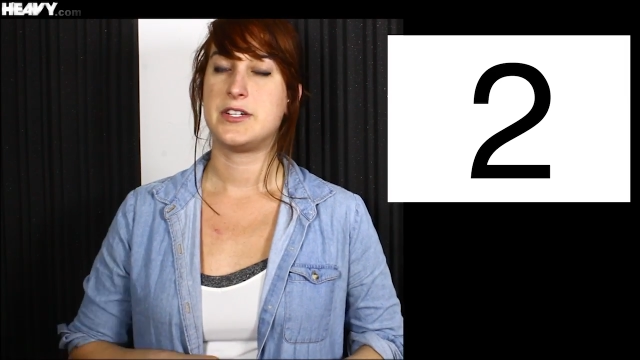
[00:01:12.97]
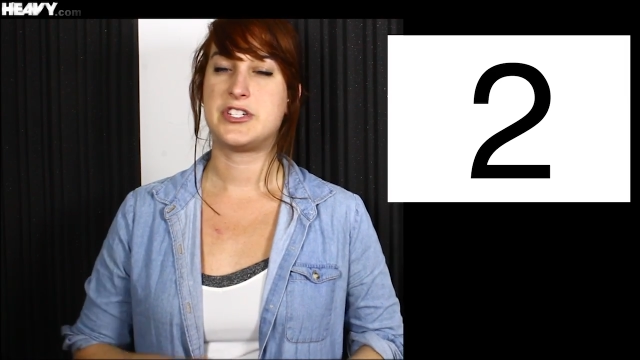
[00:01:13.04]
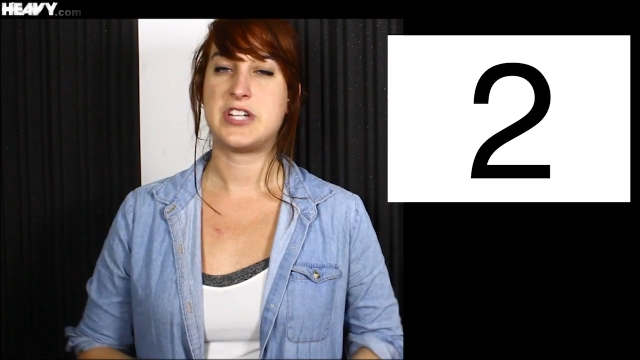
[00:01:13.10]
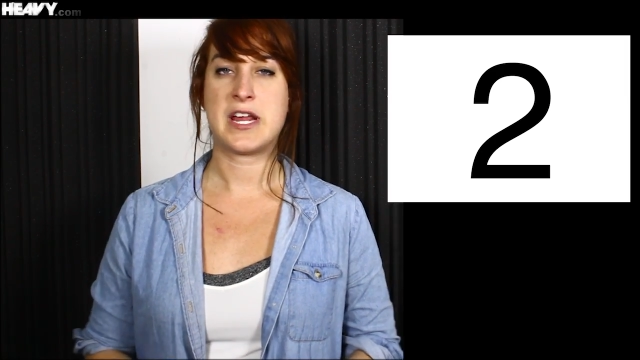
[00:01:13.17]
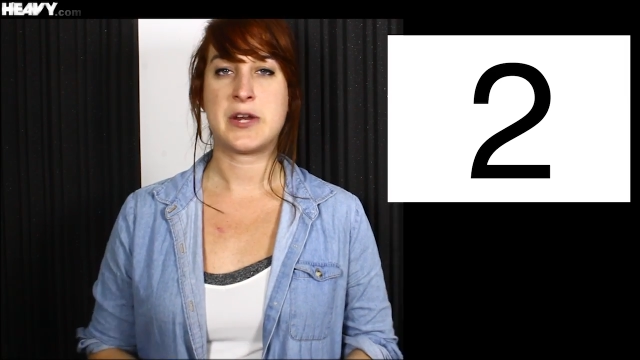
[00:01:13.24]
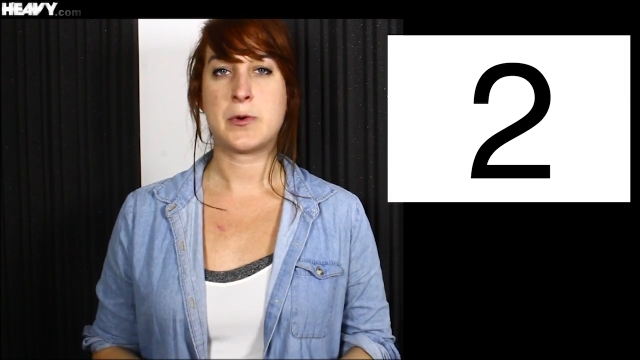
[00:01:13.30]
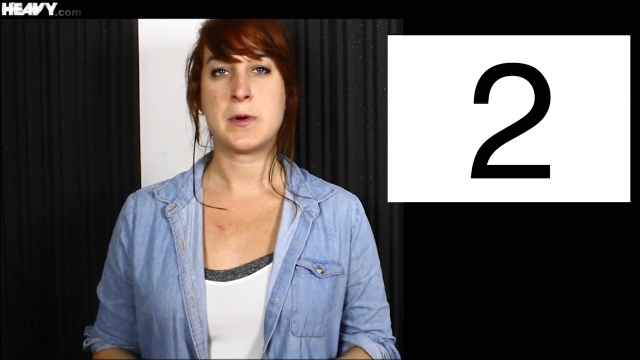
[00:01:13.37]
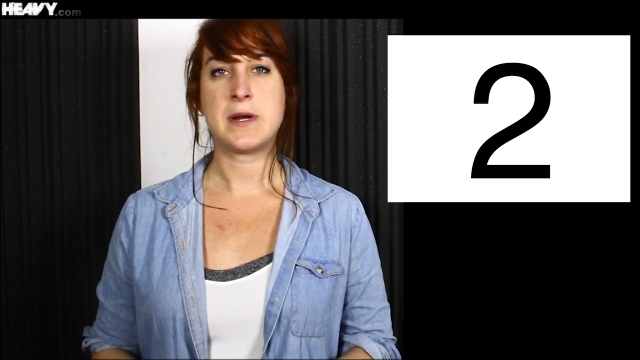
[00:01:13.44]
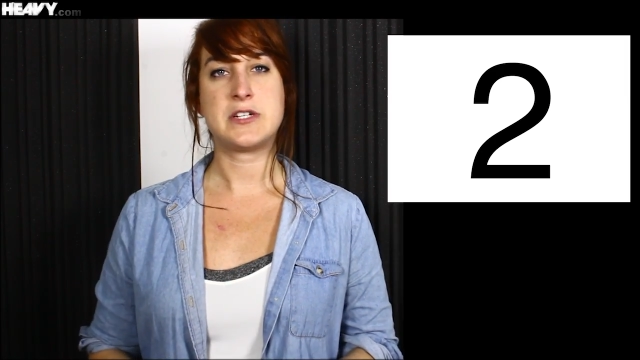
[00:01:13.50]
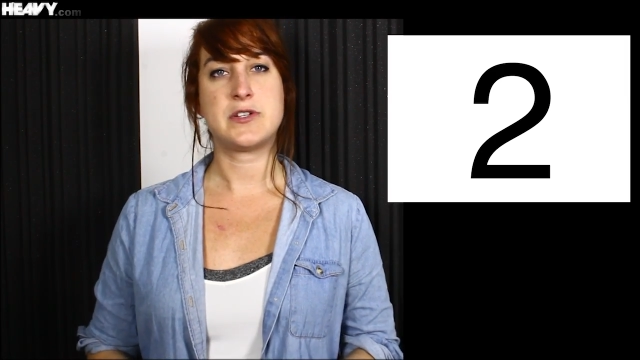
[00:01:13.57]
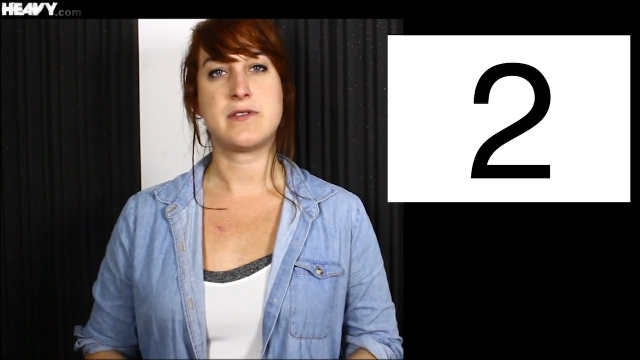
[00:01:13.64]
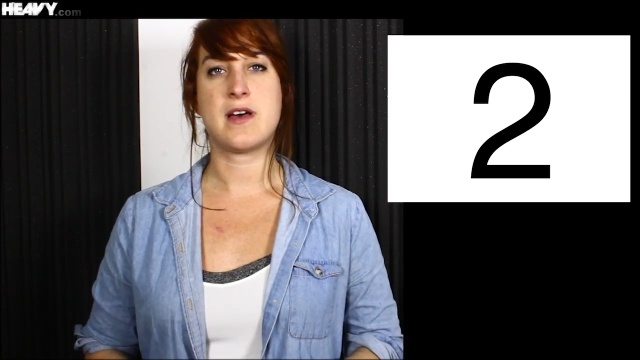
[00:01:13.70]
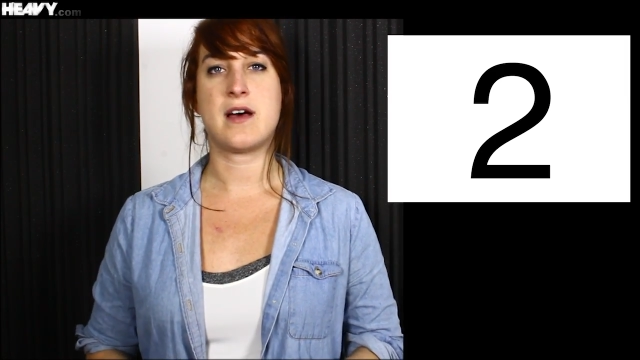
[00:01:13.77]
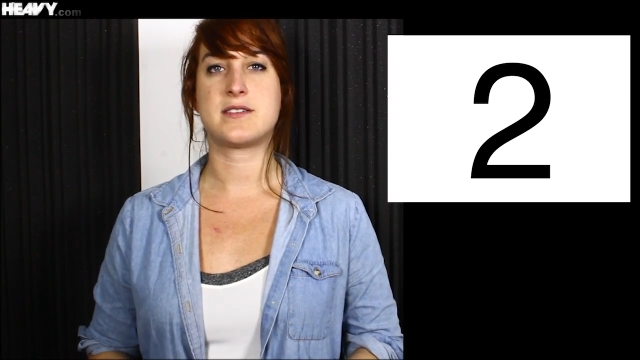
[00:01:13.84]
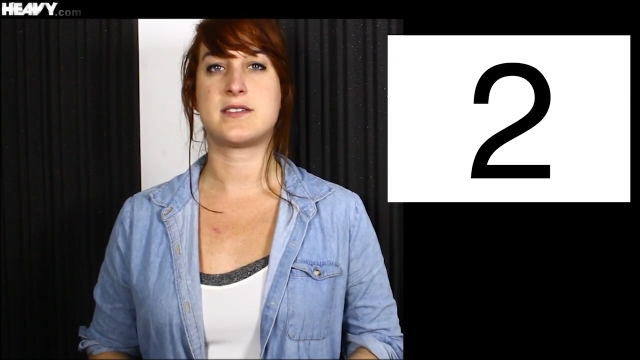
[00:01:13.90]
January
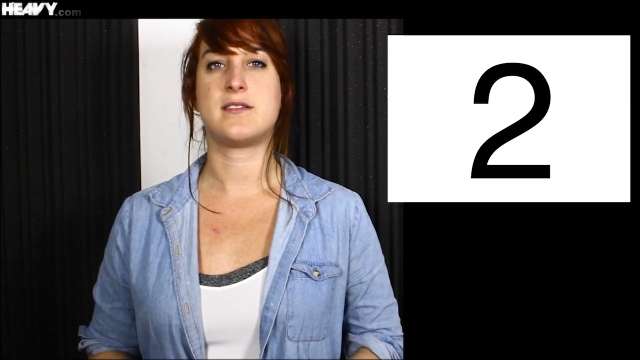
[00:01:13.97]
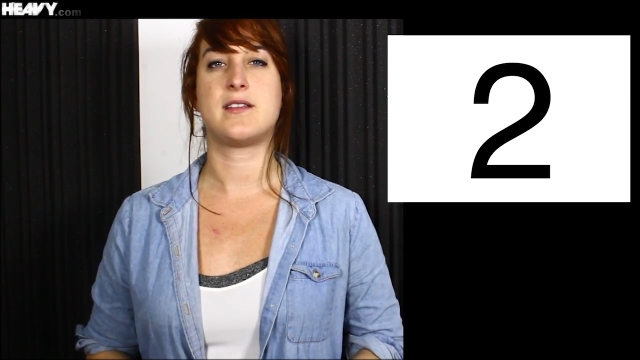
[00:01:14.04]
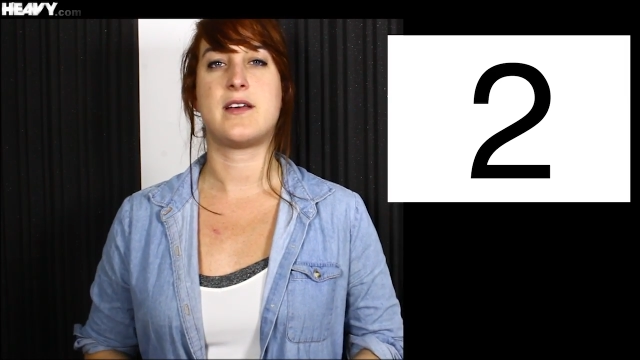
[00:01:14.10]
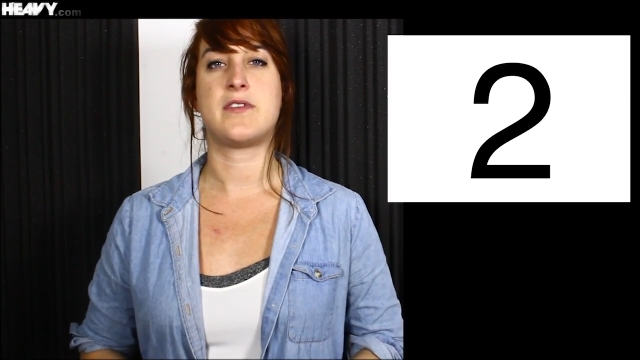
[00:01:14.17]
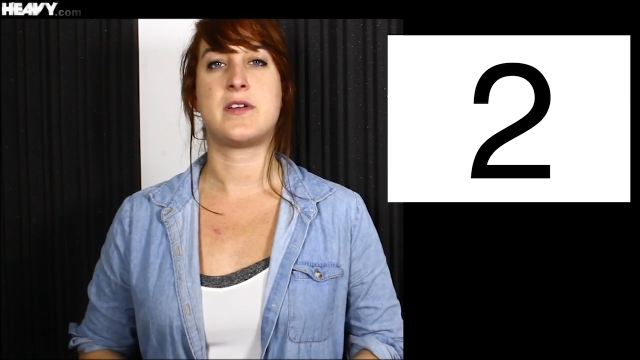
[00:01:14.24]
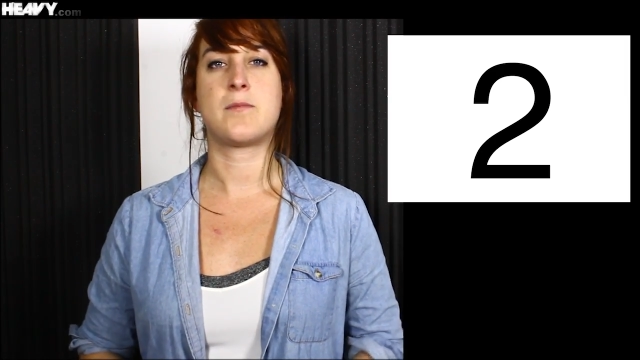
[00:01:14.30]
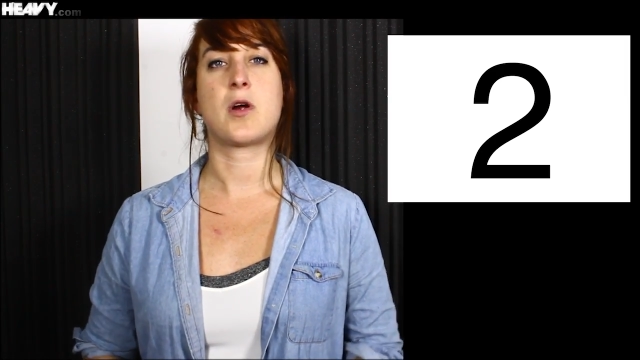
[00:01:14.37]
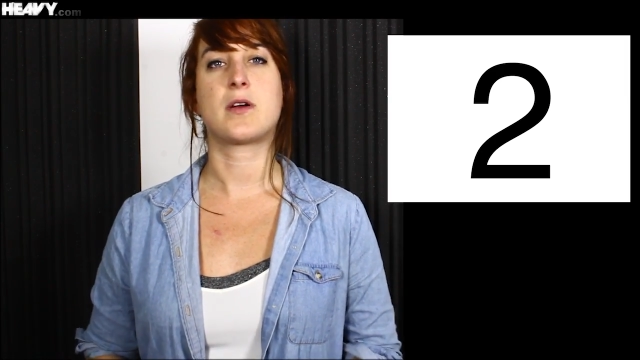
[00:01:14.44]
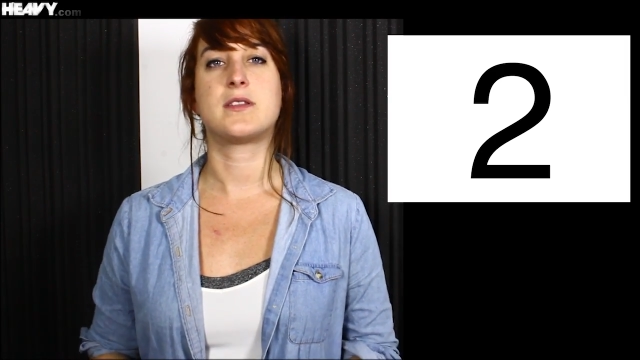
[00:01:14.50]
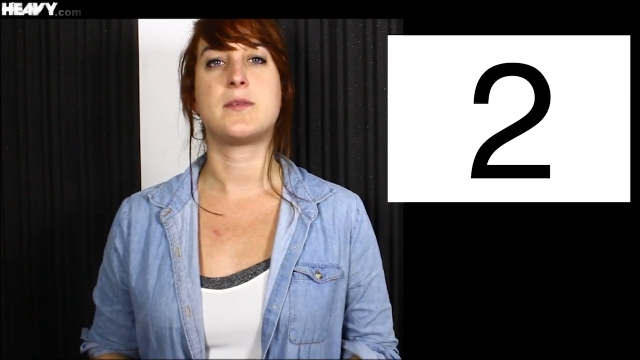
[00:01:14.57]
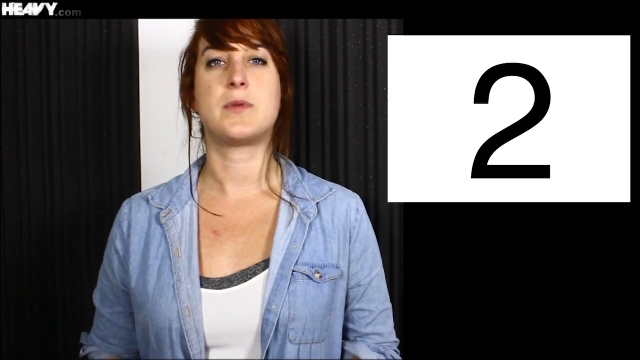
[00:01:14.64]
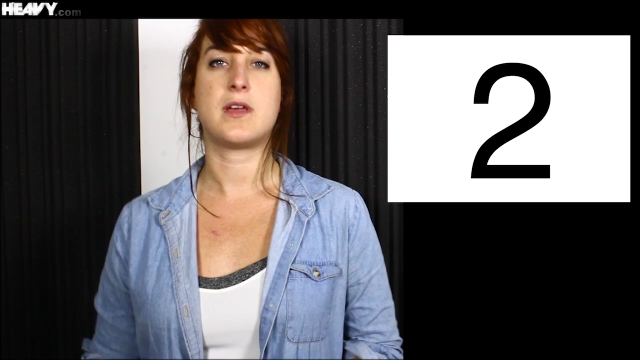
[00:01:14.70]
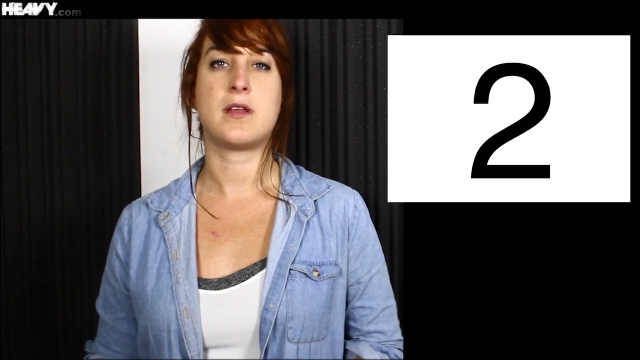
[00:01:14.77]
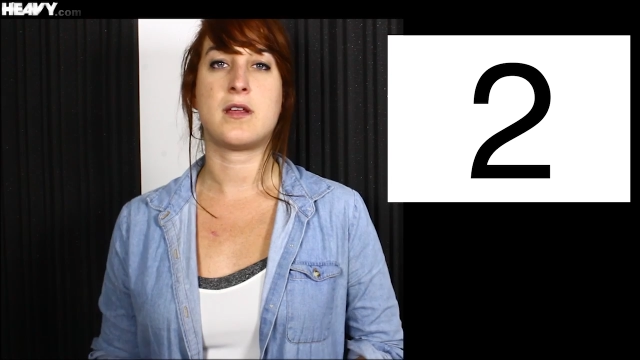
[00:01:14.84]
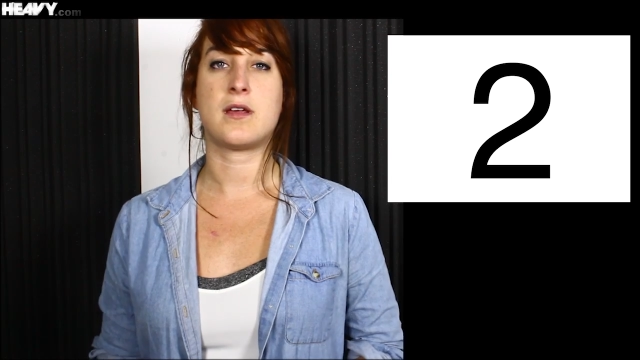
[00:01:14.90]
2011 marked the
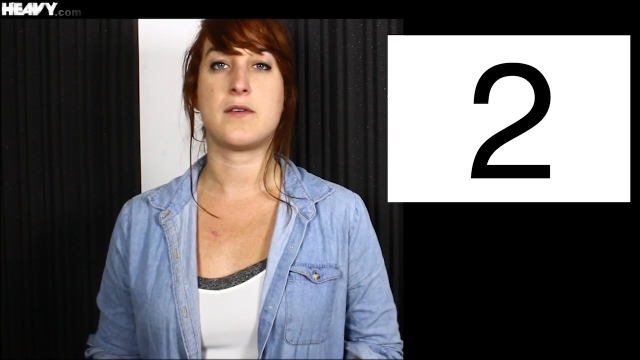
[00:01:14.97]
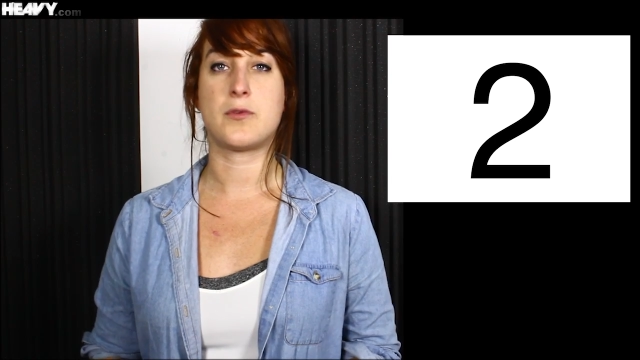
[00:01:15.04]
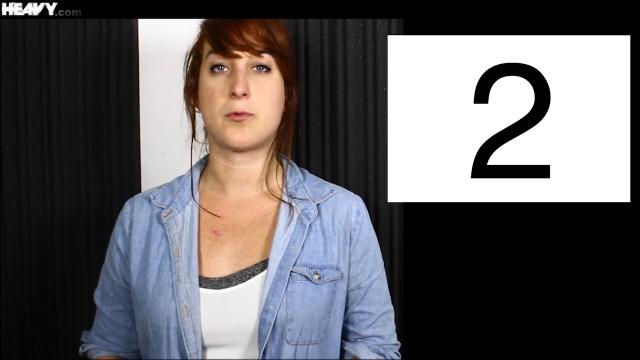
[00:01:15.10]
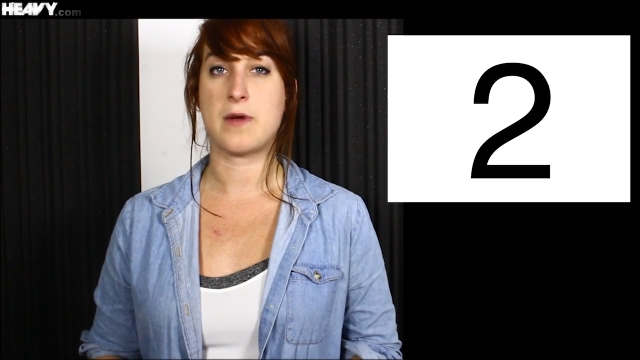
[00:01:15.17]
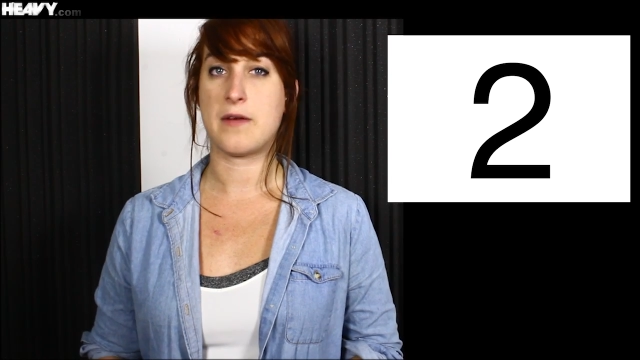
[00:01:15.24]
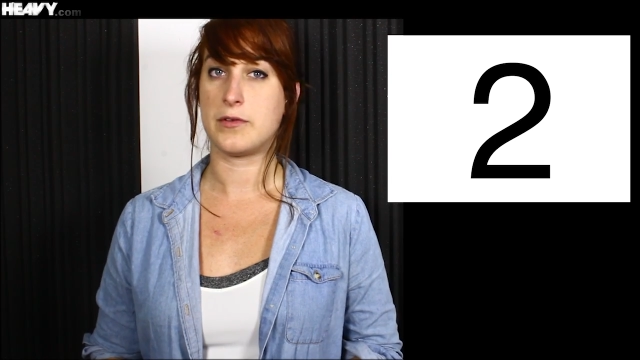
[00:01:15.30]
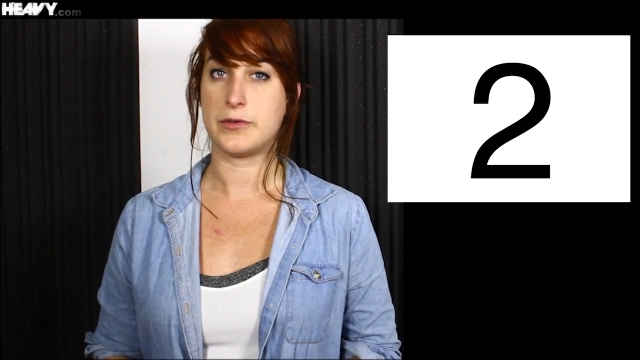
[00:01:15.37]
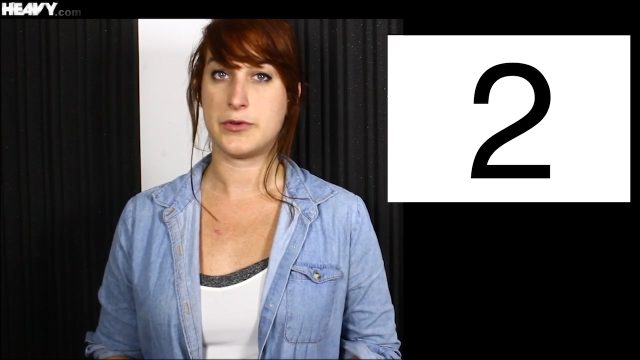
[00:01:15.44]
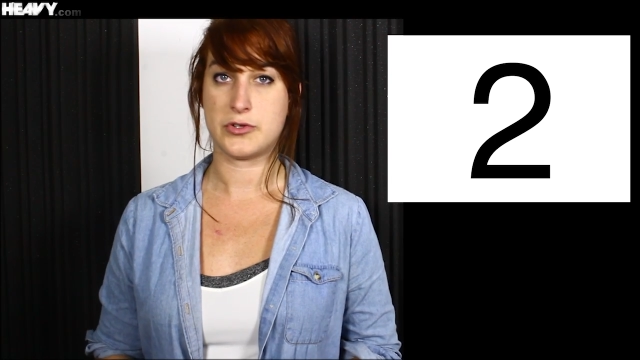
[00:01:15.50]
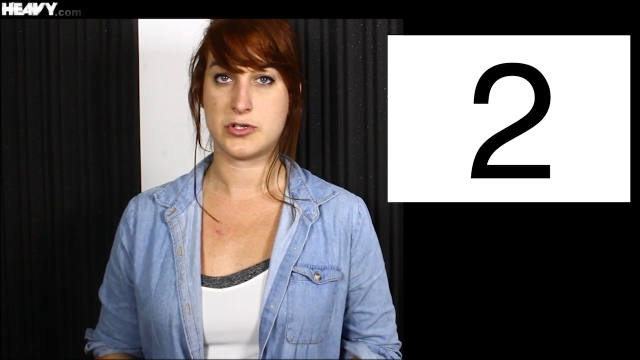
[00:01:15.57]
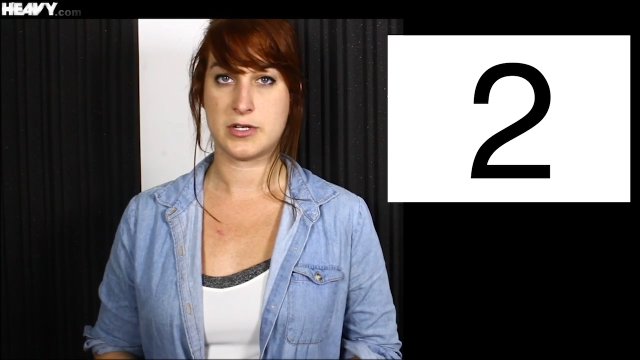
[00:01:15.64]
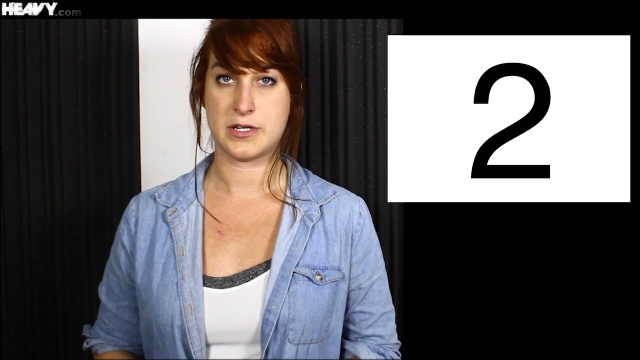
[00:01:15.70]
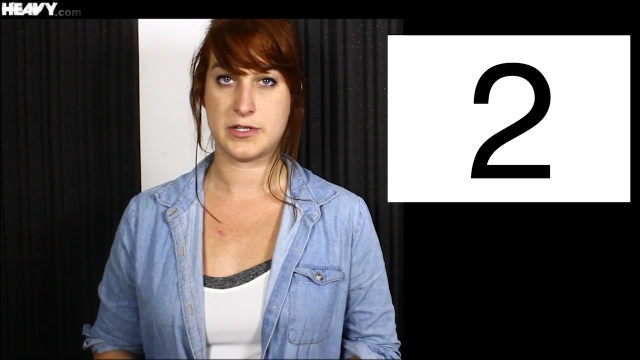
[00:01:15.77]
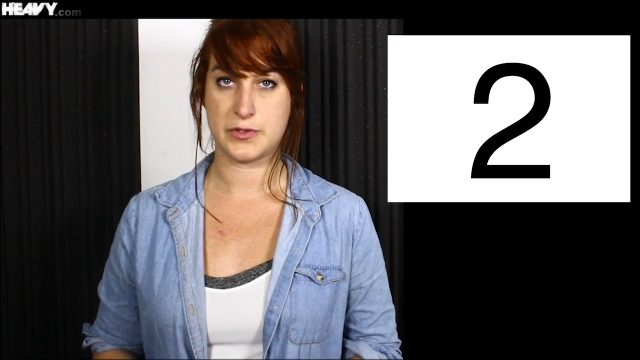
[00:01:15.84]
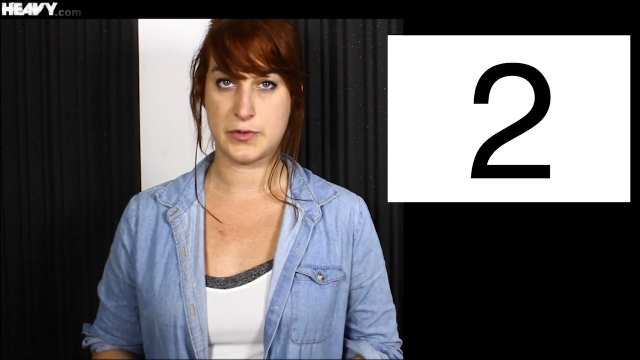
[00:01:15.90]
beginning of the revolution in